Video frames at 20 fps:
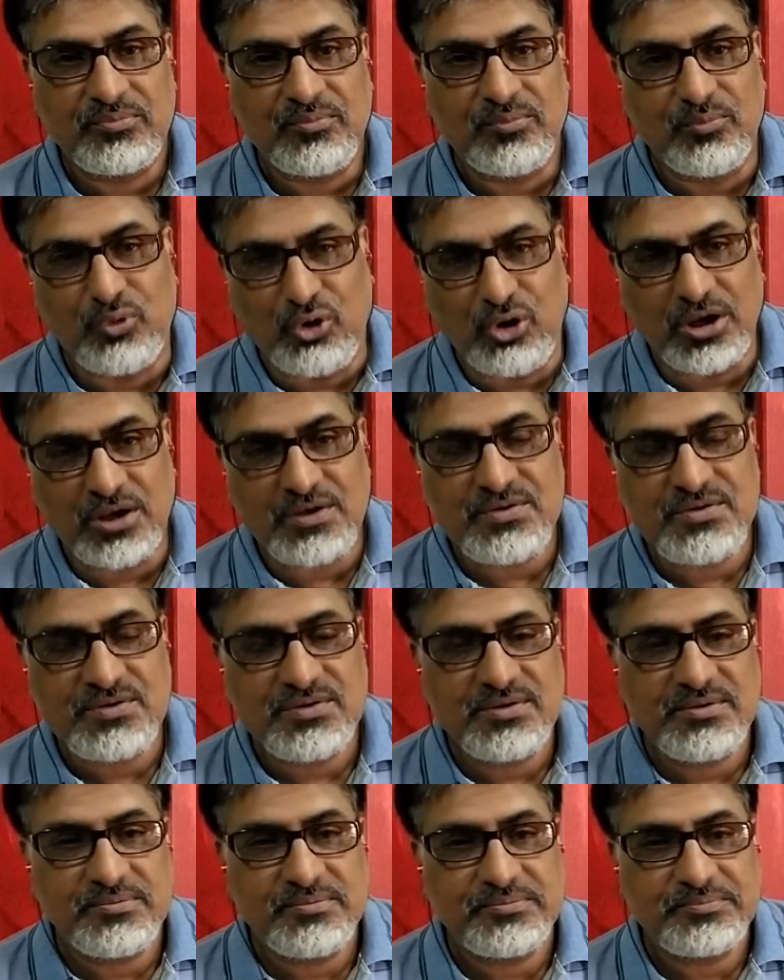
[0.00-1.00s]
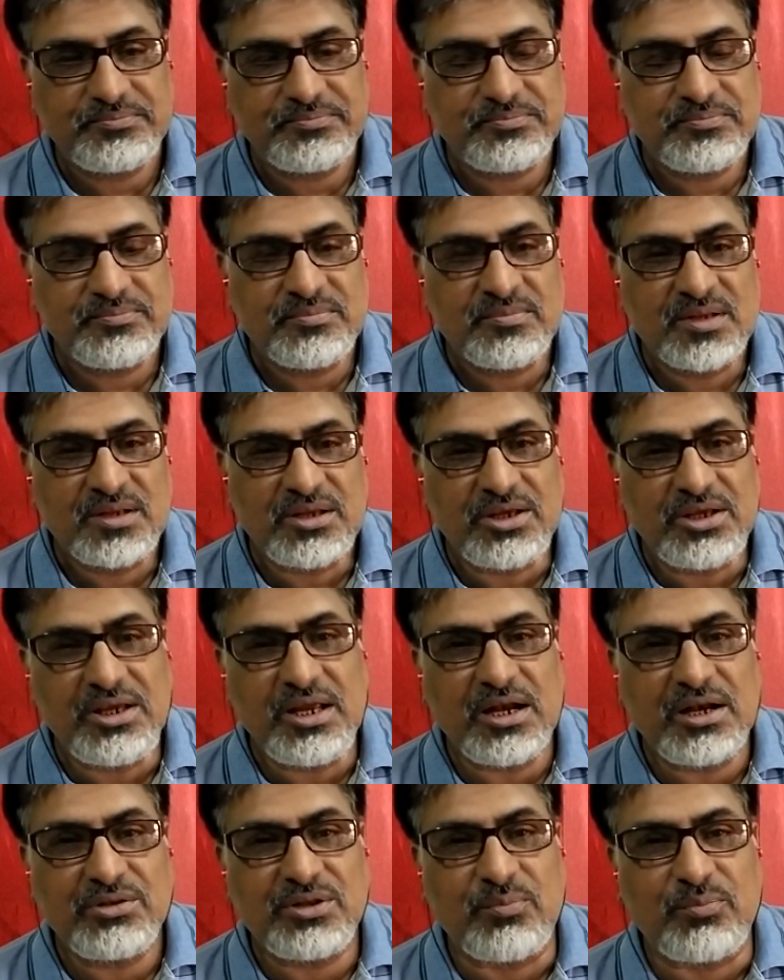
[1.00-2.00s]
Boys,
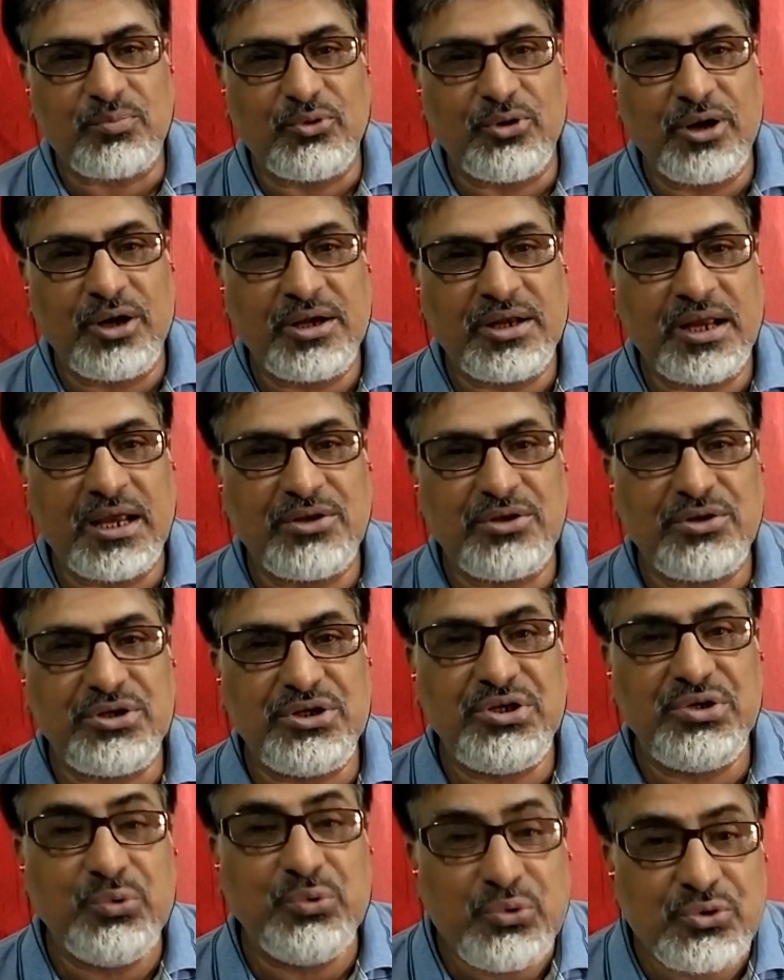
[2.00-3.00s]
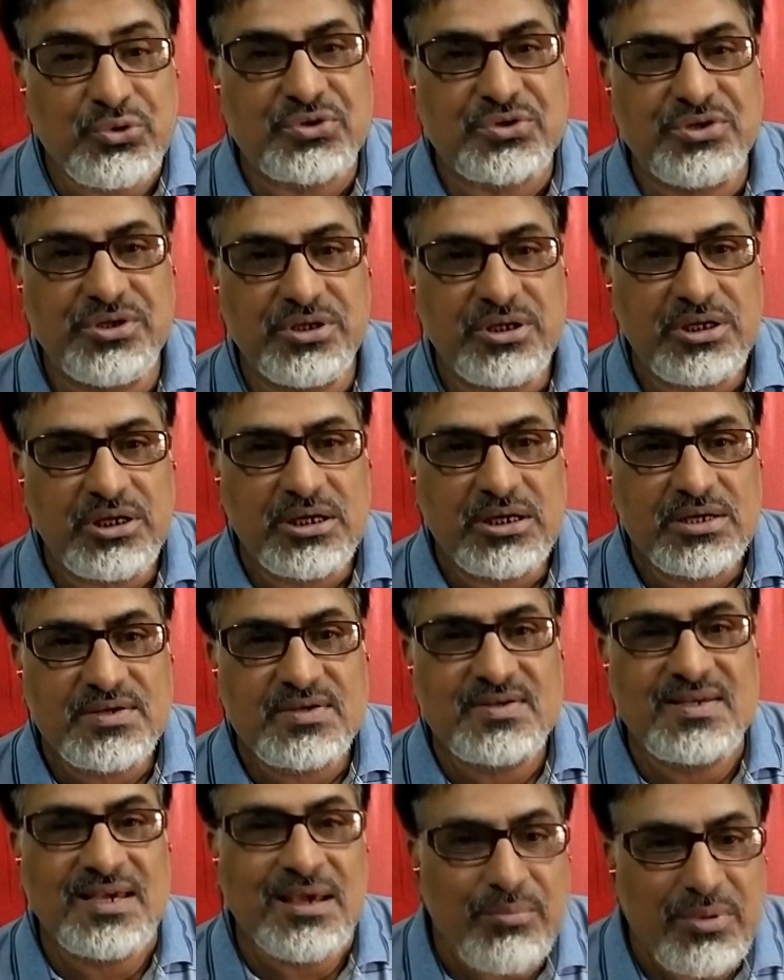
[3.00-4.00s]
here the poet has used
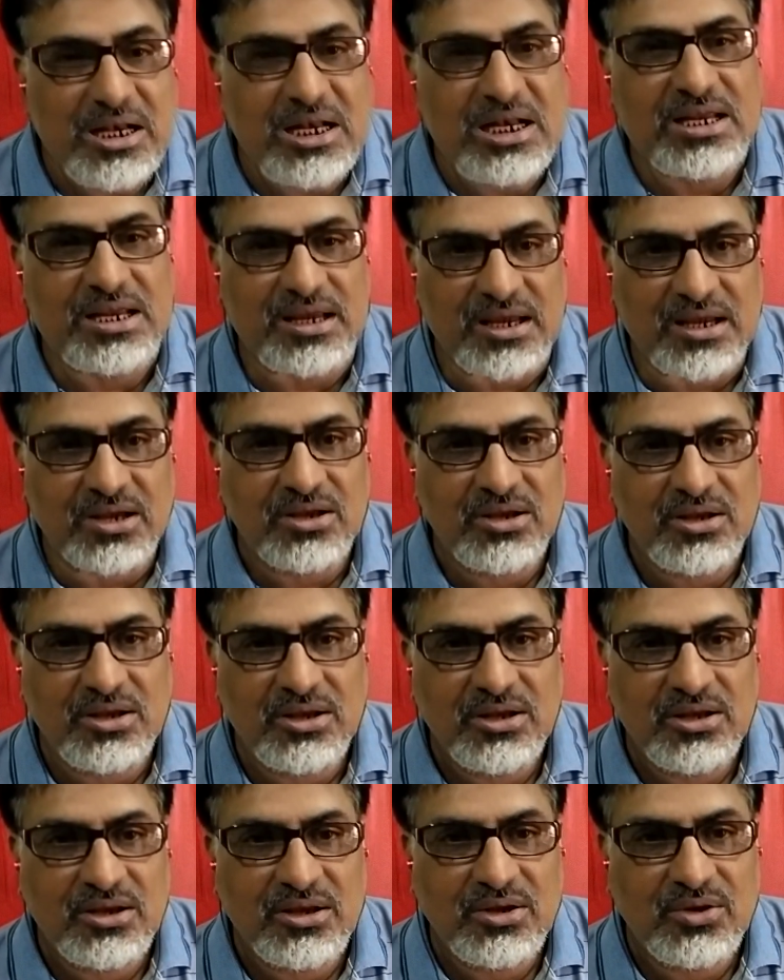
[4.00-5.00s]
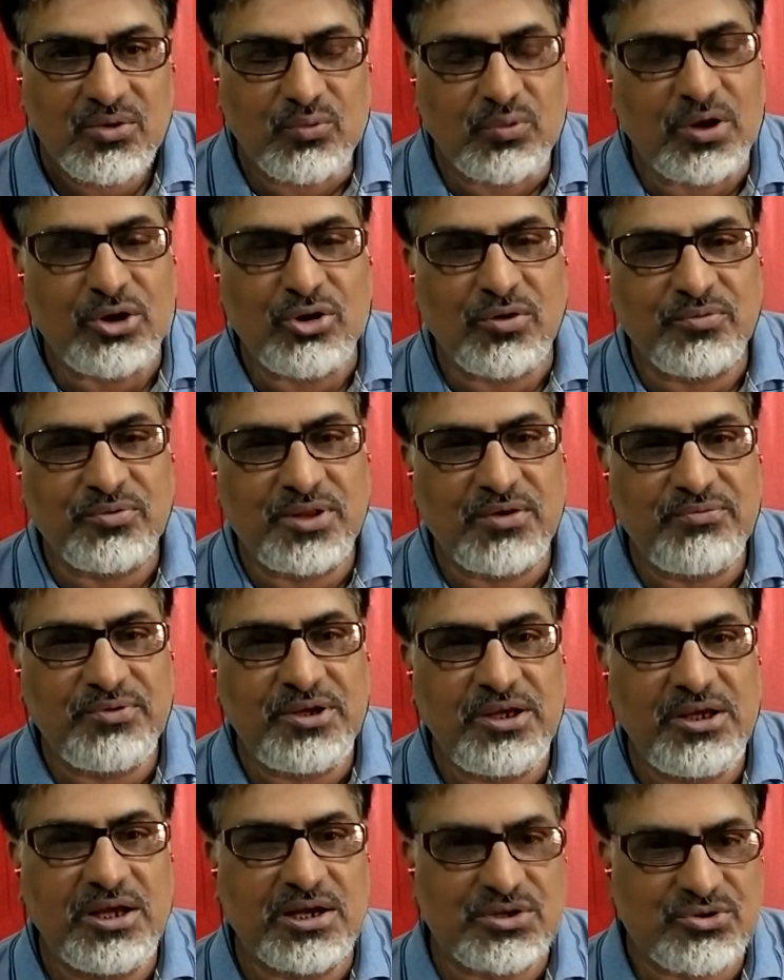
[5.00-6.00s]
simile. One of the
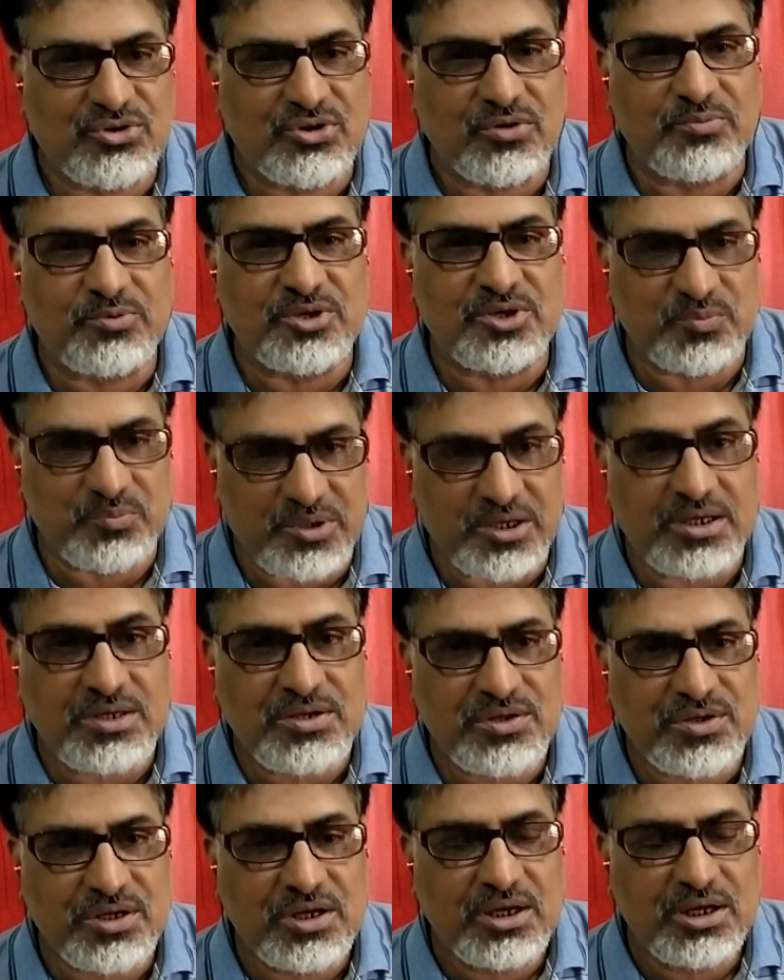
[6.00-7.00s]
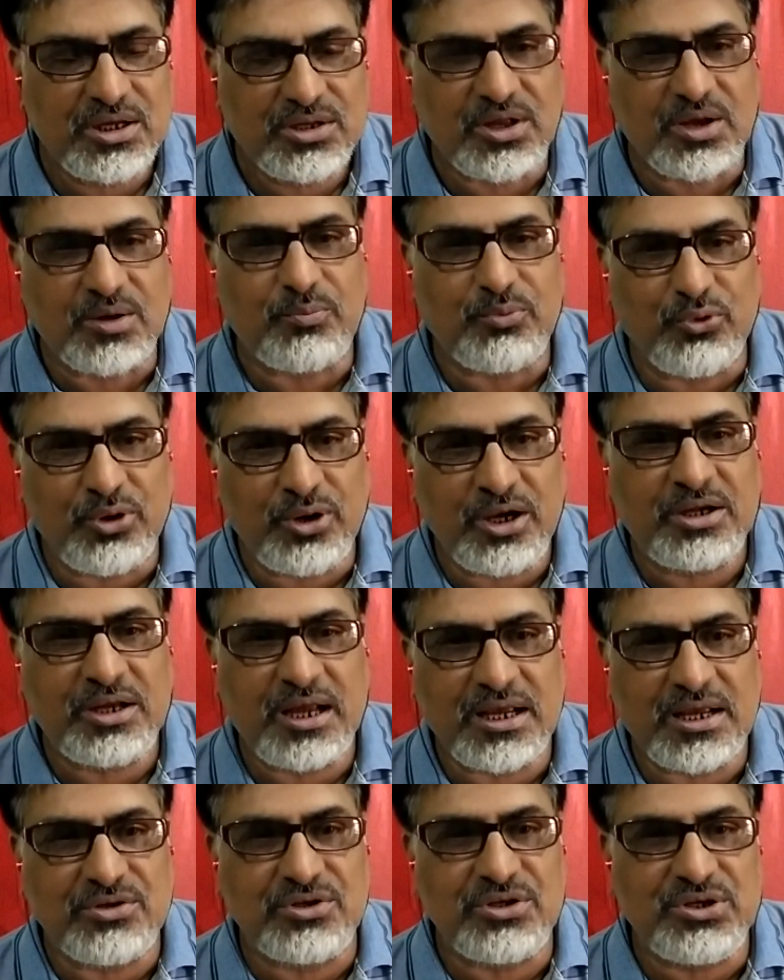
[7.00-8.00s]
figures of his speech, the poet
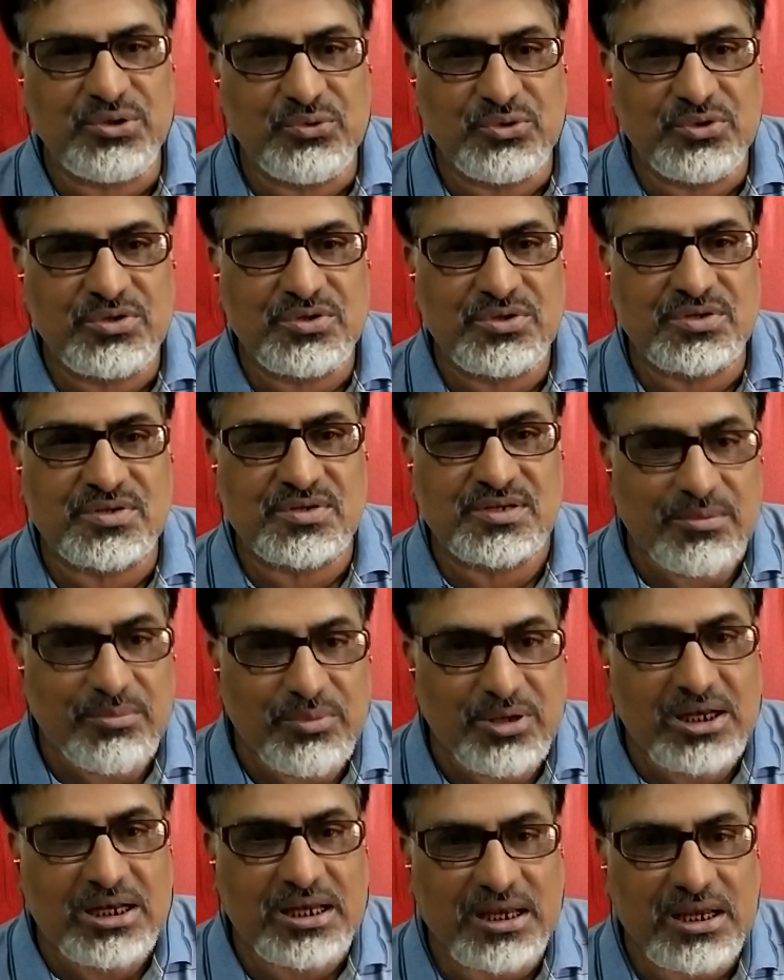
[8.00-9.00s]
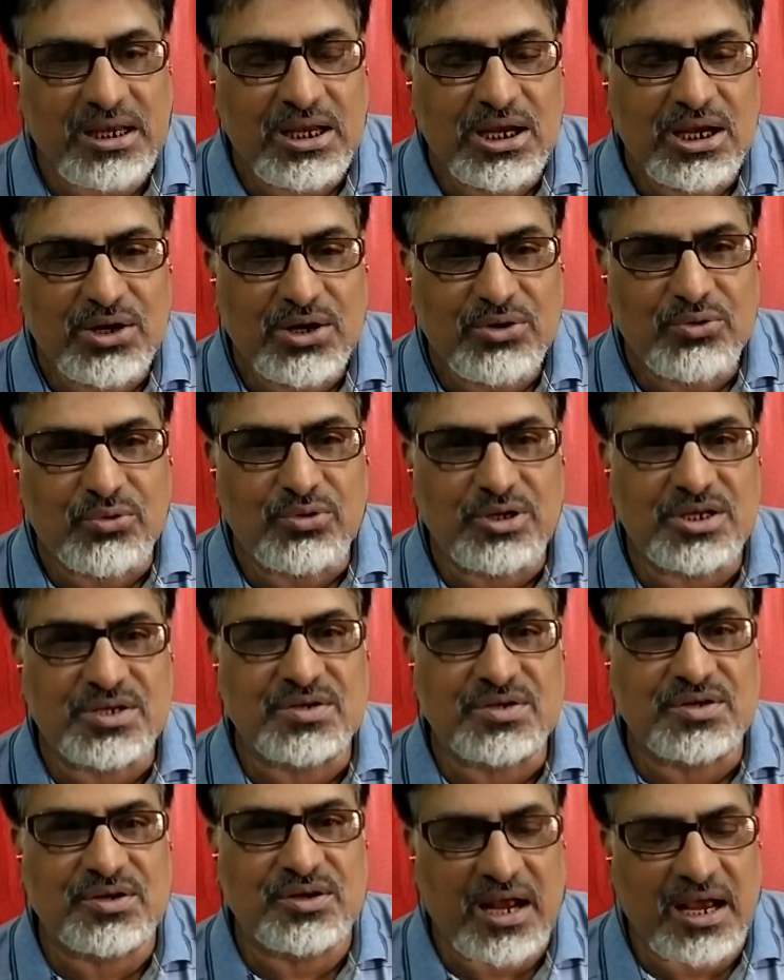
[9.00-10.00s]
has used simile to
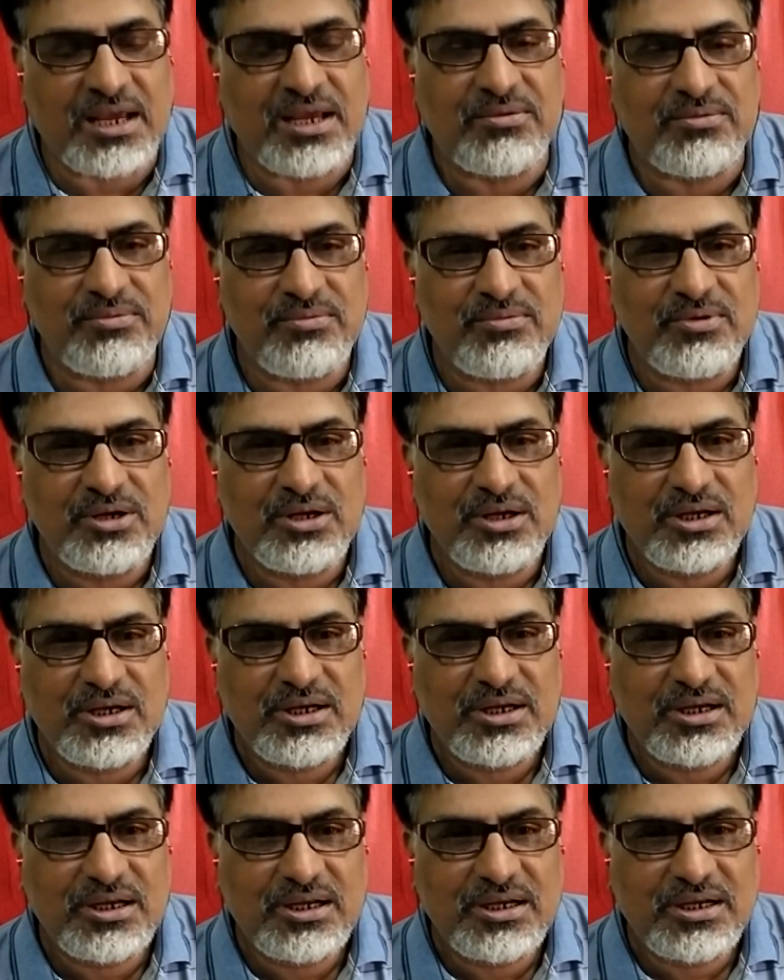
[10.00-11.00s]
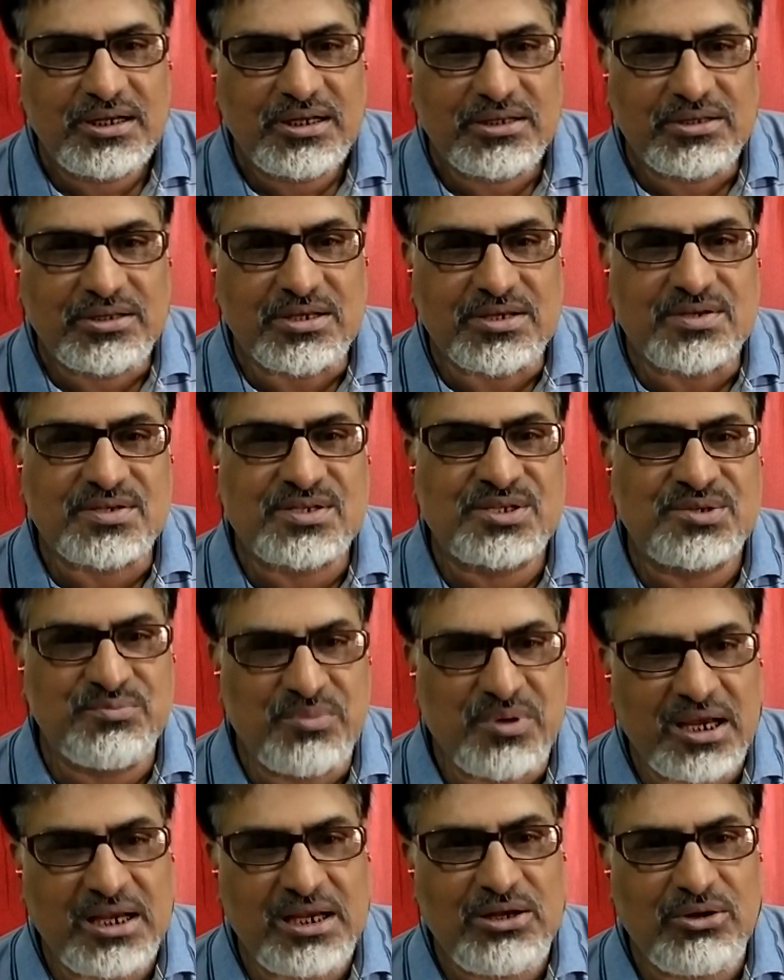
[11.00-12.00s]
describe the
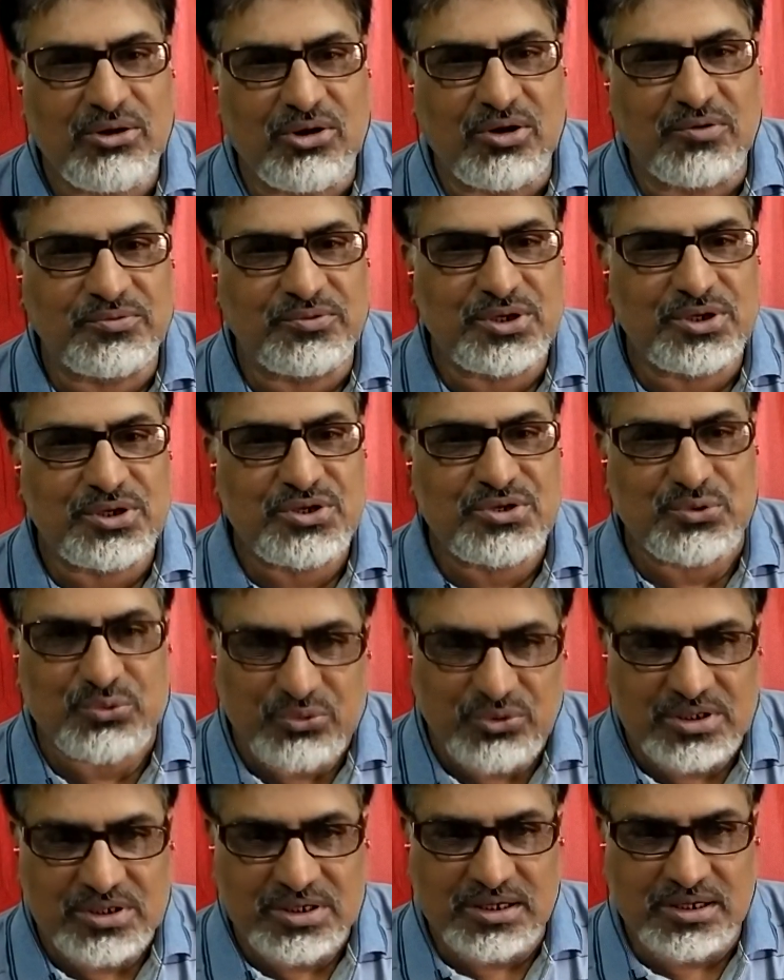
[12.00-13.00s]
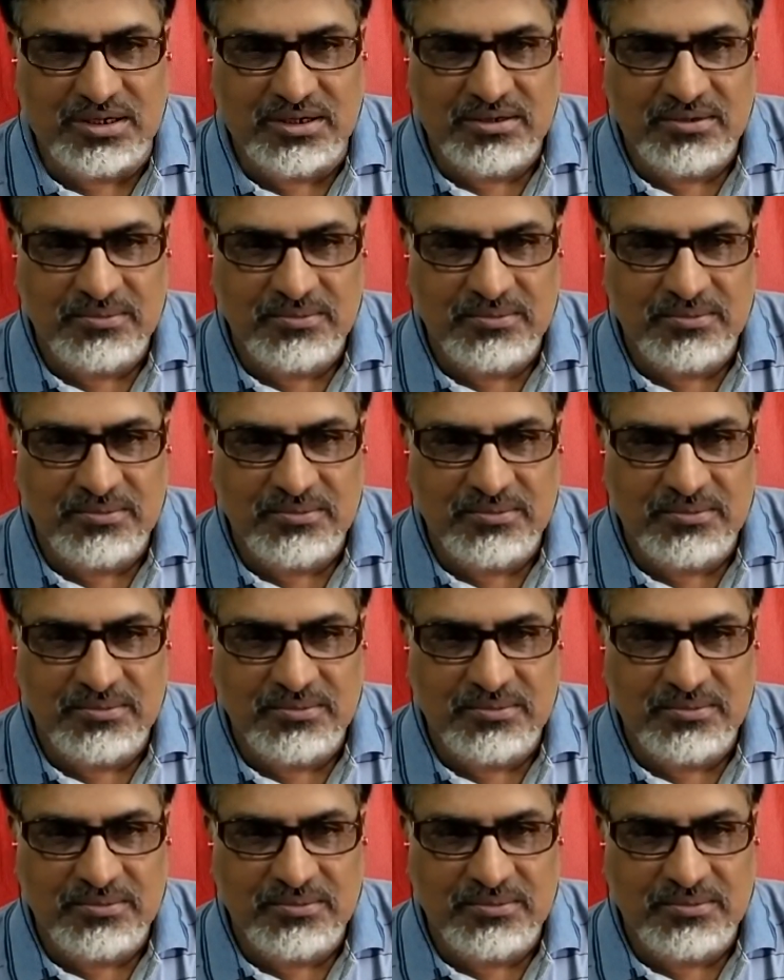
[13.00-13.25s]
smile of the soldier.